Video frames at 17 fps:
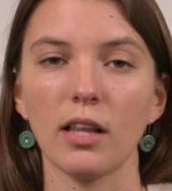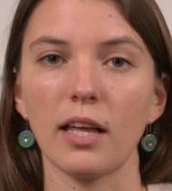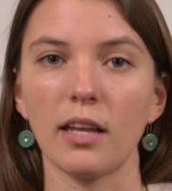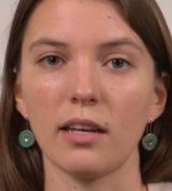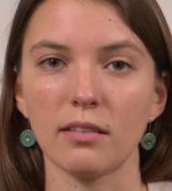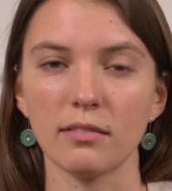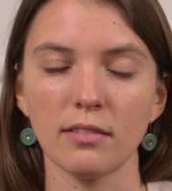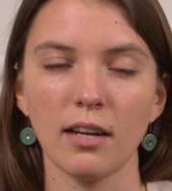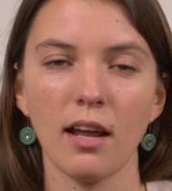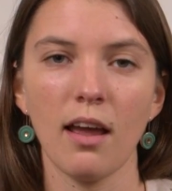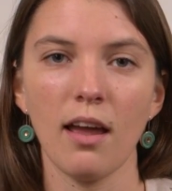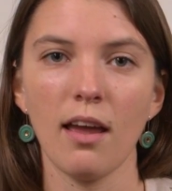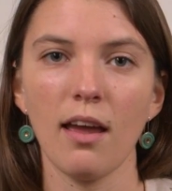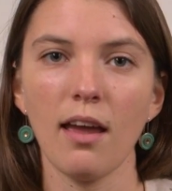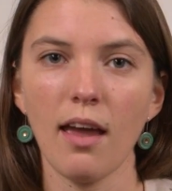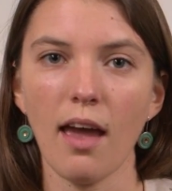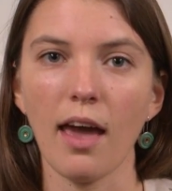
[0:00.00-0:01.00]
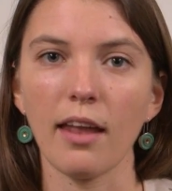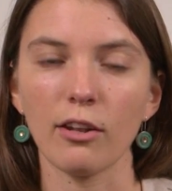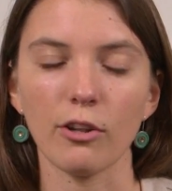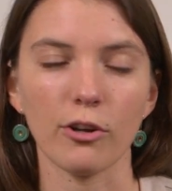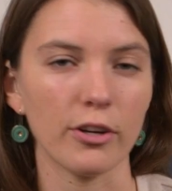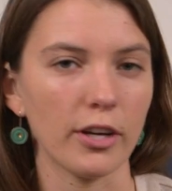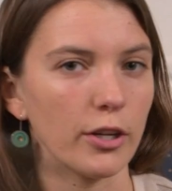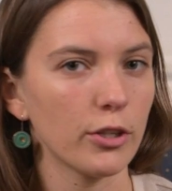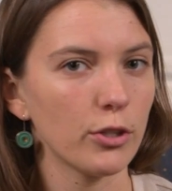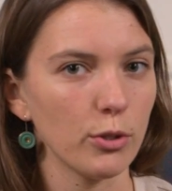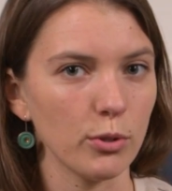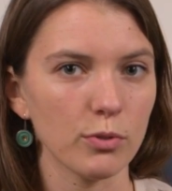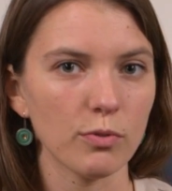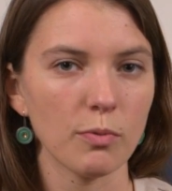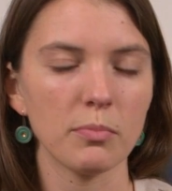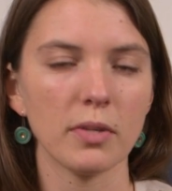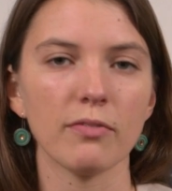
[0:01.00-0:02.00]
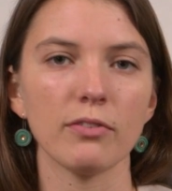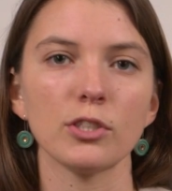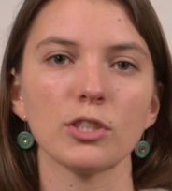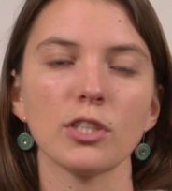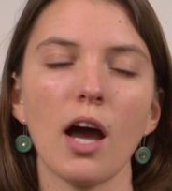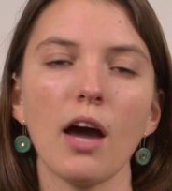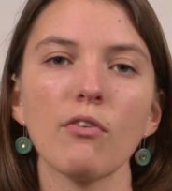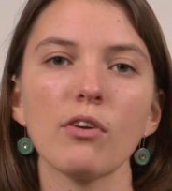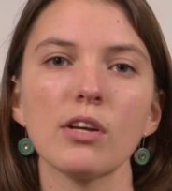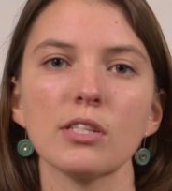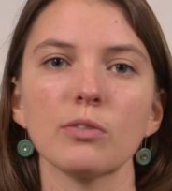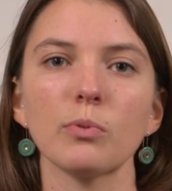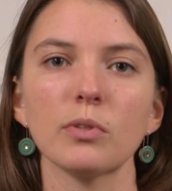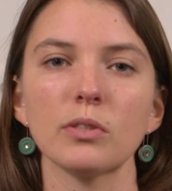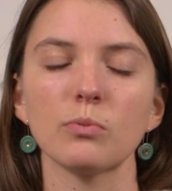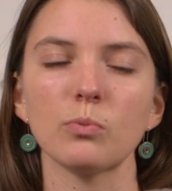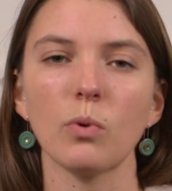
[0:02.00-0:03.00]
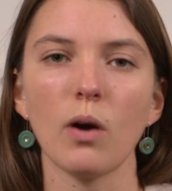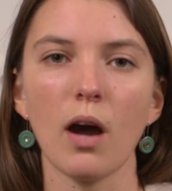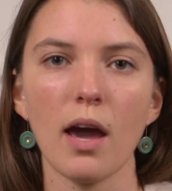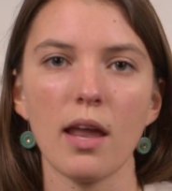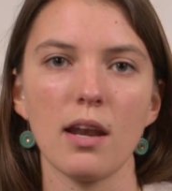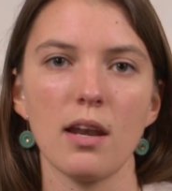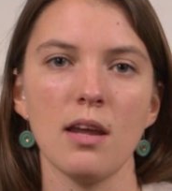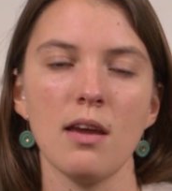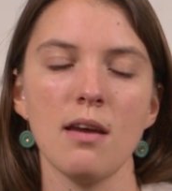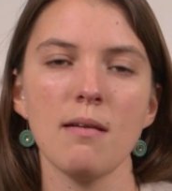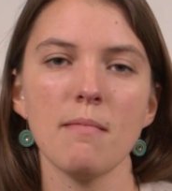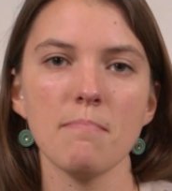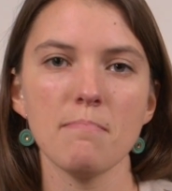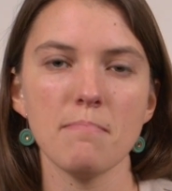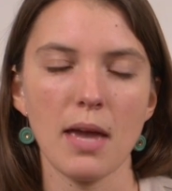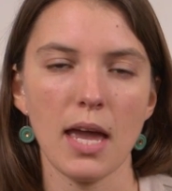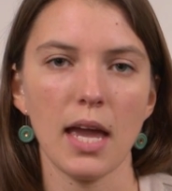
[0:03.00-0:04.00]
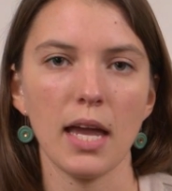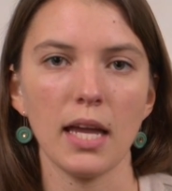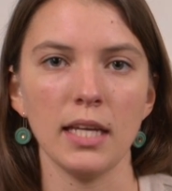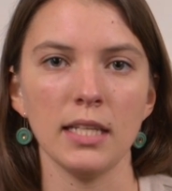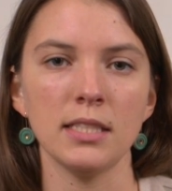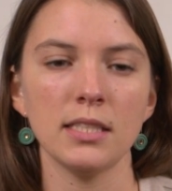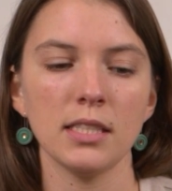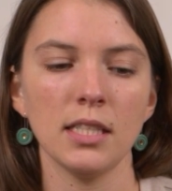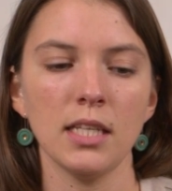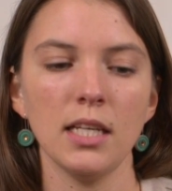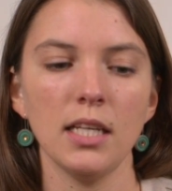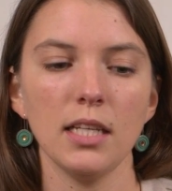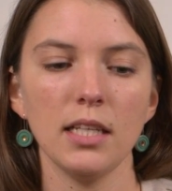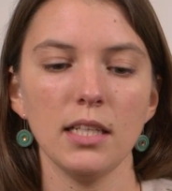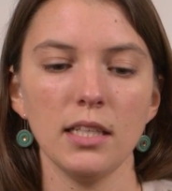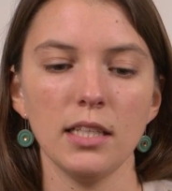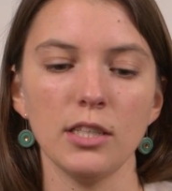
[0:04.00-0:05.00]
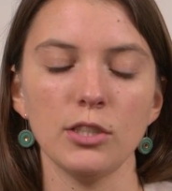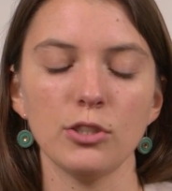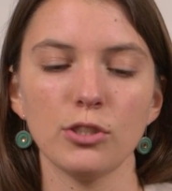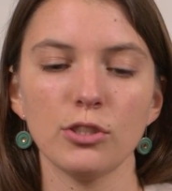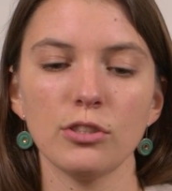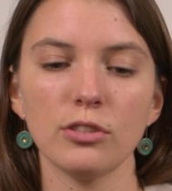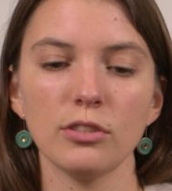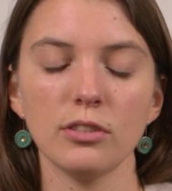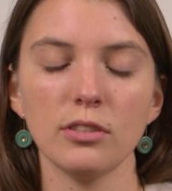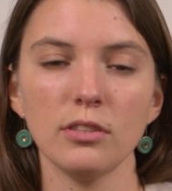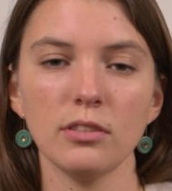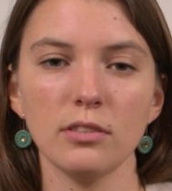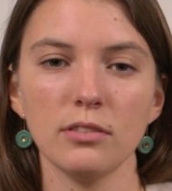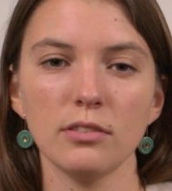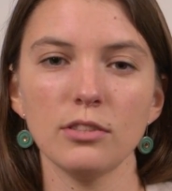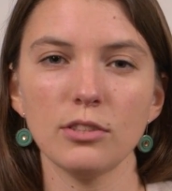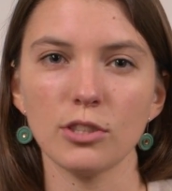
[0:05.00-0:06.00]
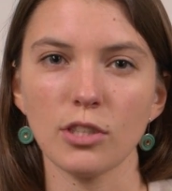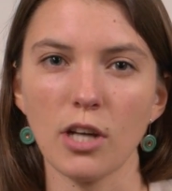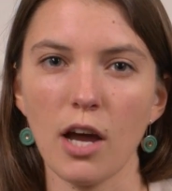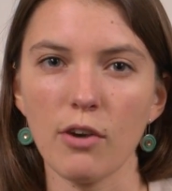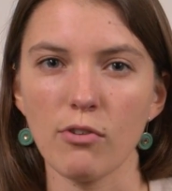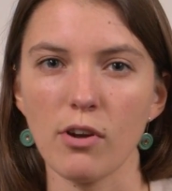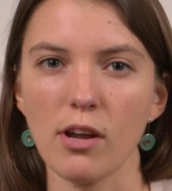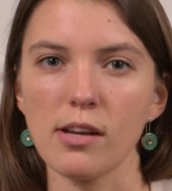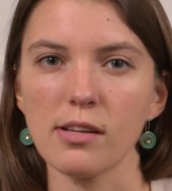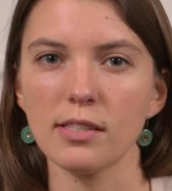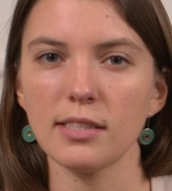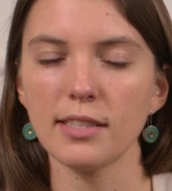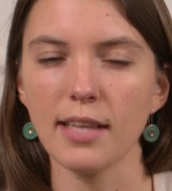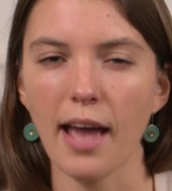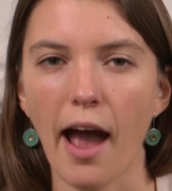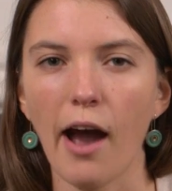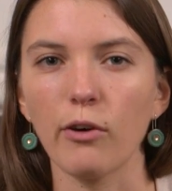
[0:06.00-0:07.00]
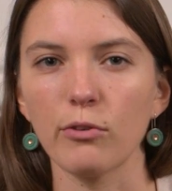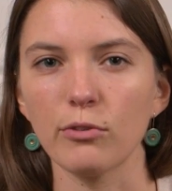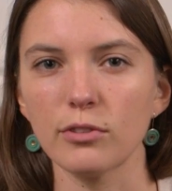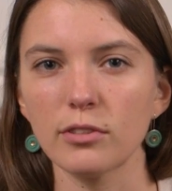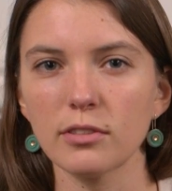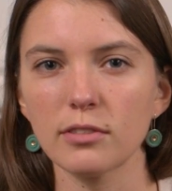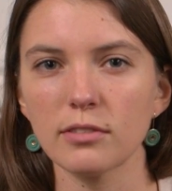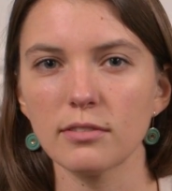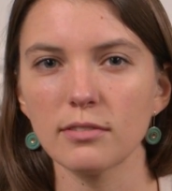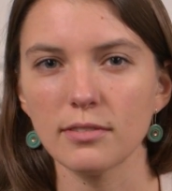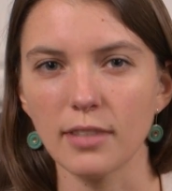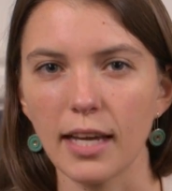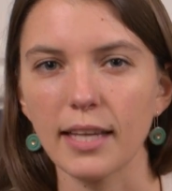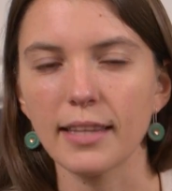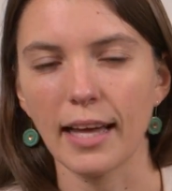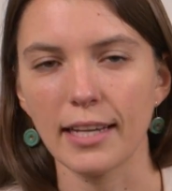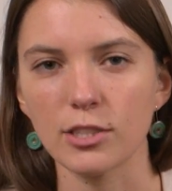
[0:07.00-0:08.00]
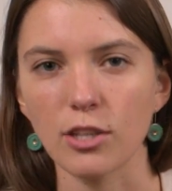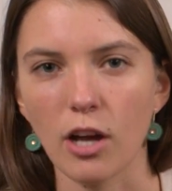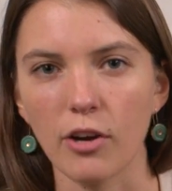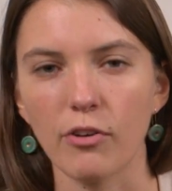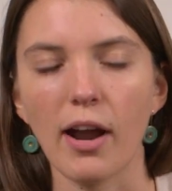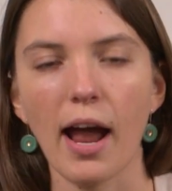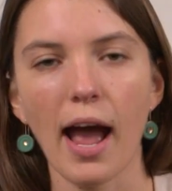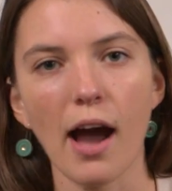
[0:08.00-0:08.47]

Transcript: and learning tunes from different genres was what made each genre sound like that genre.